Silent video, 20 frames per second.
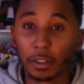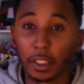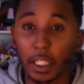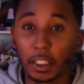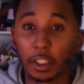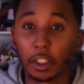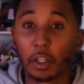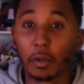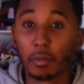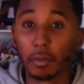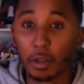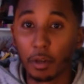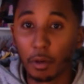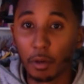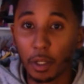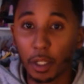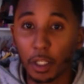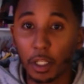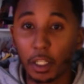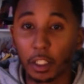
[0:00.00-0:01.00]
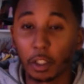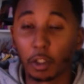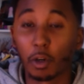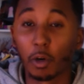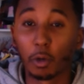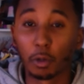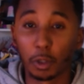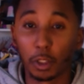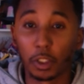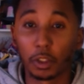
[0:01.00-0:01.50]
as a community and a
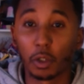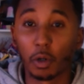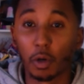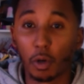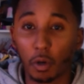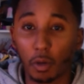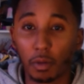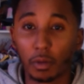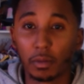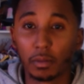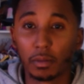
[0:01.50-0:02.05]
culture as a whole.